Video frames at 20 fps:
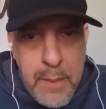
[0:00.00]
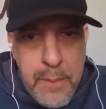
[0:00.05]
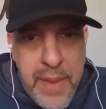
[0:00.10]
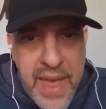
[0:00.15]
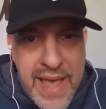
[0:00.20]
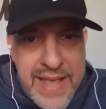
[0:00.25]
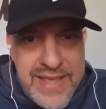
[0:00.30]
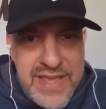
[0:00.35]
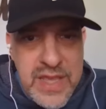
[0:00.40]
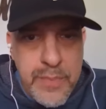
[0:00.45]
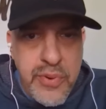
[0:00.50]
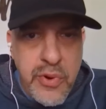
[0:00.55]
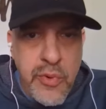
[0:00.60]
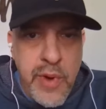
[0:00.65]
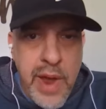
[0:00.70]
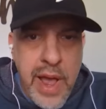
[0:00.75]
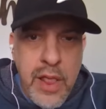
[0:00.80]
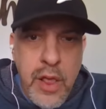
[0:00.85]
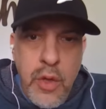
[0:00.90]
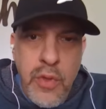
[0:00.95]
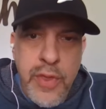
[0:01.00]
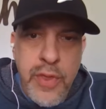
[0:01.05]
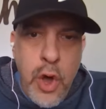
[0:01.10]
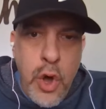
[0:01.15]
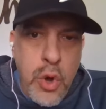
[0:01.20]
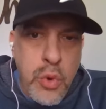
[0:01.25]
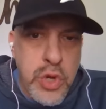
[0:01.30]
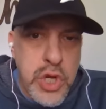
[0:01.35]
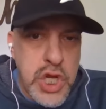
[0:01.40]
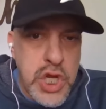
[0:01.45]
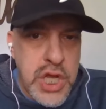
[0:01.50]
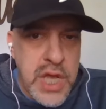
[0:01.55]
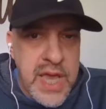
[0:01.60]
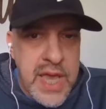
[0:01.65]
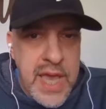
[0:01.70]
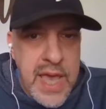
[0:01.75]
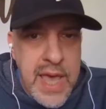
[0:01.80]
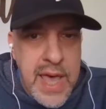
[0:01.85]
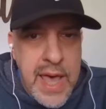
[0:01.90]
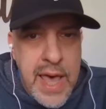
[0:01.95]
Patsy Parrello,
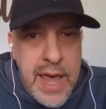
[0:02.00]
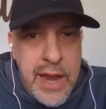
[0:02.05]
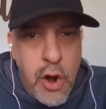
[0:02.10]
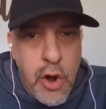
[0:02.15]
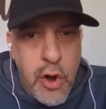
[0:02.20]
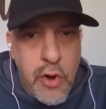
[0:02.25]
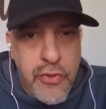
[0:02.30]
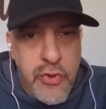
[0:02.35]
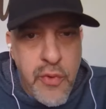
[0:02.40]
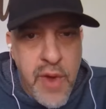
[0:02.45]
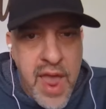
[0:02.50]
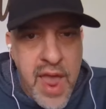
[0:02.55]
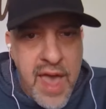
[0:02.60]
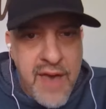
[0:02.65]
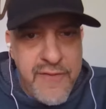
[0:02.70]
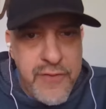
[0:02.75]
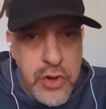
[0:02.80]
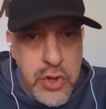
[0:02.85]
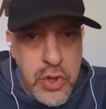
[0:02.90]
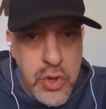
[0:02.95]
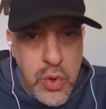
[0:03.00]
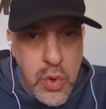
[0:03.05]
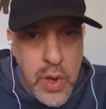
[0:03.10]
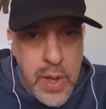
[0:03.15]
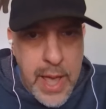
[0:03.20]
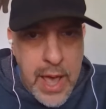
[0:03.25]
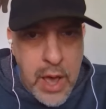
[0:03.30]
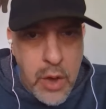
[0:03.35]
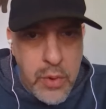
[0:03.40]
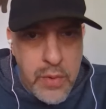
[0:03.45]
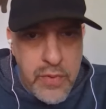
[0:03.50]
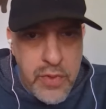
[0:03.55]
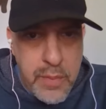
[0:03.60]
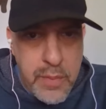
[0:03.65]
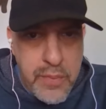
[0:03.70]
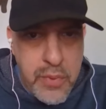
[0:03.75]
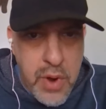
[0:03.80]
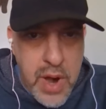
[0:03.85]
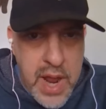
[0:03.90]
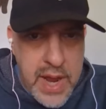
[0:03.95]
the OG uh, on Arthur Avenue out in the
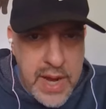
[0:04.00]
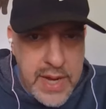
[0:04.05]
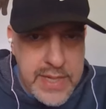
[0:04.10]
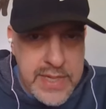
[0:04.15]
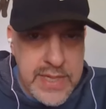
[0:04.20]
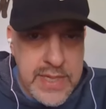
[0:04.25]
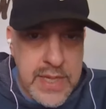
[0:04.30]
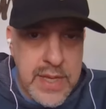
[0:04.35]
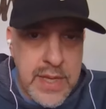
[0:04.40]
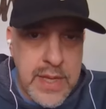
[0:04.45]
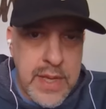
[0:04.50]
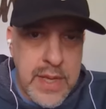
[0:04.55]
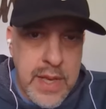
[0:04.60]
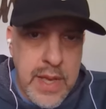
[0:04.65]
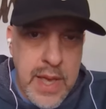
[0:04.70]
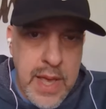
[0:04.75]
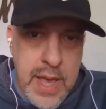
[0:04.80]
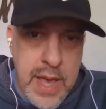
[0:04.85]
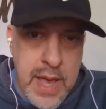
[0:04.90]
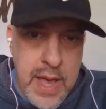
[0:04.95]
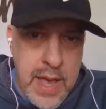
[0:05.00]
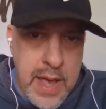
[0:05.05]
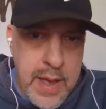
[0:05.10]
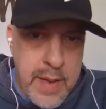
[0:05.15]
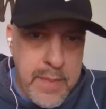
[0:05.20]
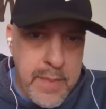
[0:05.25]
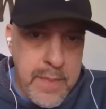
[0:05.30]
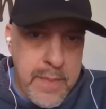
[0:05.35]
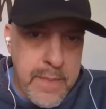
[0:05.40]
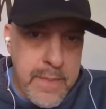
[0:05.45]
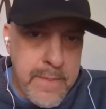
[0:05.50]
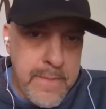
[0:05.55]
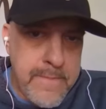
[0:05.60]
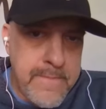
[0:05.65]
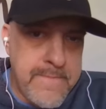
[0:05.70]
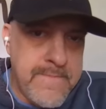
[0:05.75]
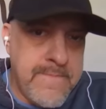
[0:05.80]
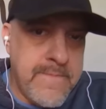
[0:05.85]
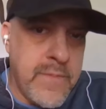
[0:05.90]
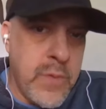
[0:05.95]
Bronx, um,
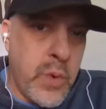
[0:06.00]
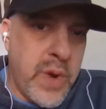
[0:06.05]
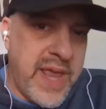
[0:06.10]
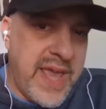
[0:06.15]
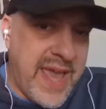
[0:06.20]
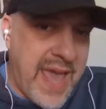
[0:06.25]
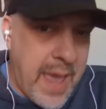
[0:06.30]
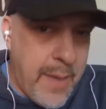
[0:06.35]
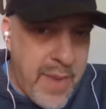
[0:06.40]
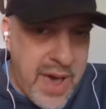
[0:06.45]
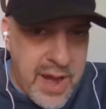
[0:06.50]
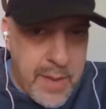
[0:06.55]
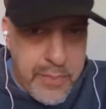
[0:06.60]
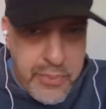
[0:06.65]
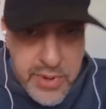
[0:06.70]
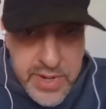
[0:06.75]
when he came out of